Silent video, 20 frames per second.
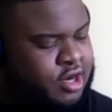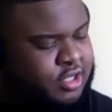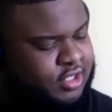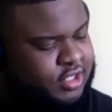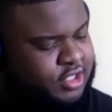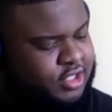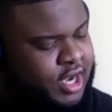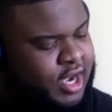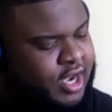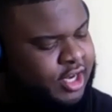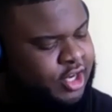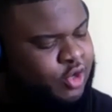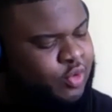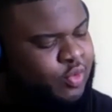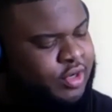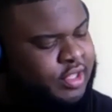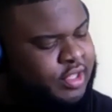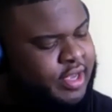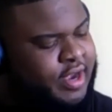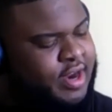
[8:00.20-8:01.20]
Shaun, you were
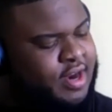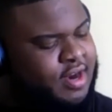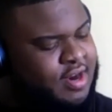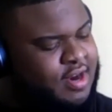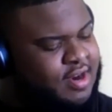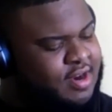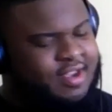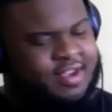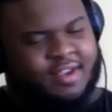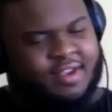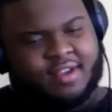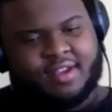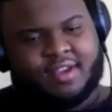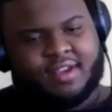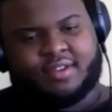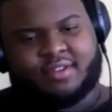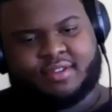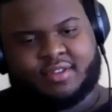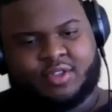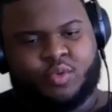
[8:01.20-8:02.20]
there.
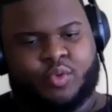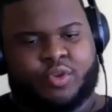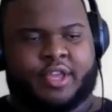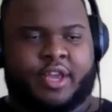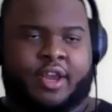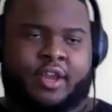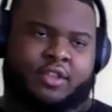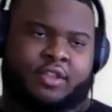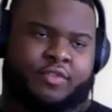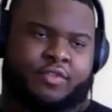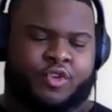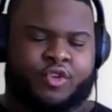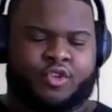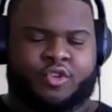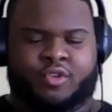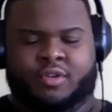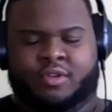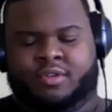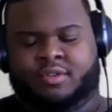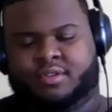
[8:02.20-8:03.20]
You were there at the
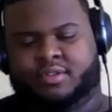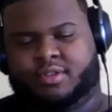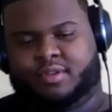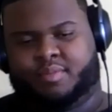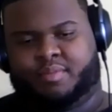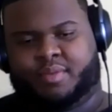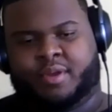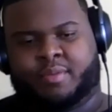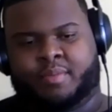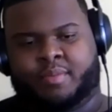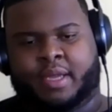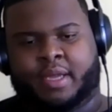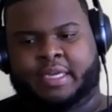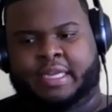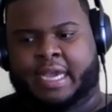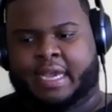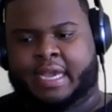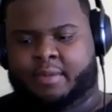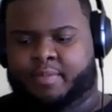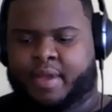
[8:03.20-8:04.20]
funeral, but my
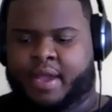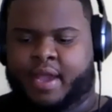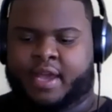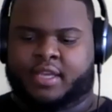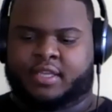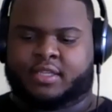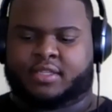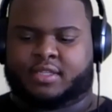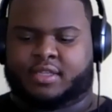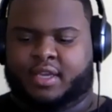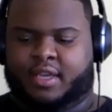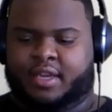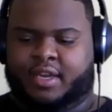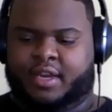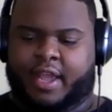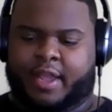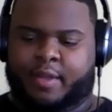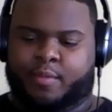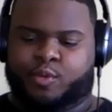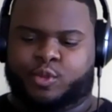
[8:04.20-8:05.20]
dad passed on
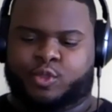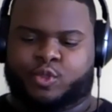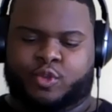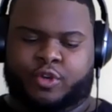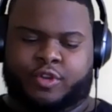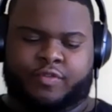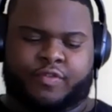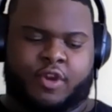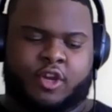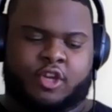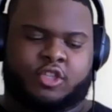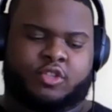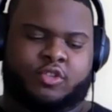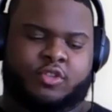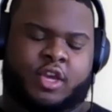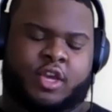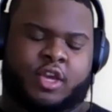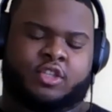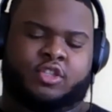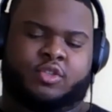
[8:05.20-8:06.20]
April 21st,
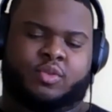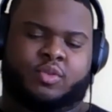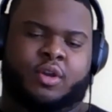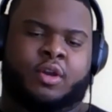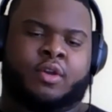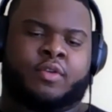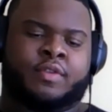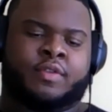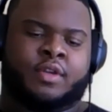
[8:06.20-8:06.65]
2012.